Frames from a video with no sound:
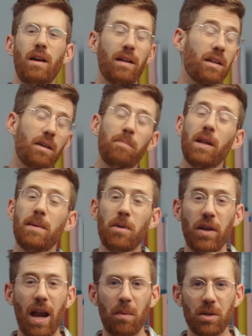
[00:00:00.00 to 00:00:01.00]
I can complain
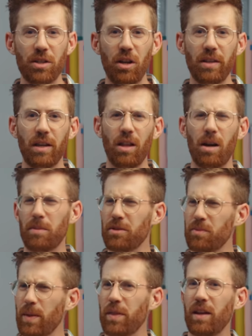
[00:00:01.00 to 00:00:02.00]
about cameras all day long, but
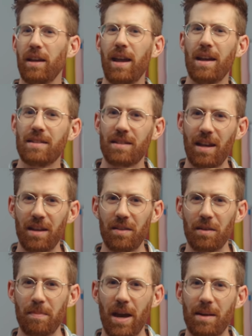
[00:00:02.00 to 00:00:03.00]
there's one thing I can't say
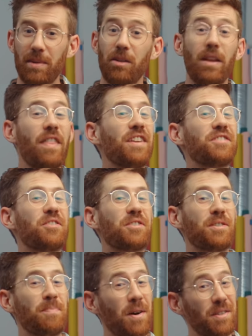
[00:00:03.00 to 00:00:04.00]
anything bad about, and that's our
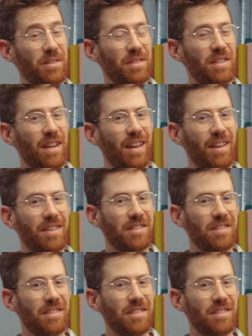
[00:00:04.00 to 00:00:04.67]
sponsor today,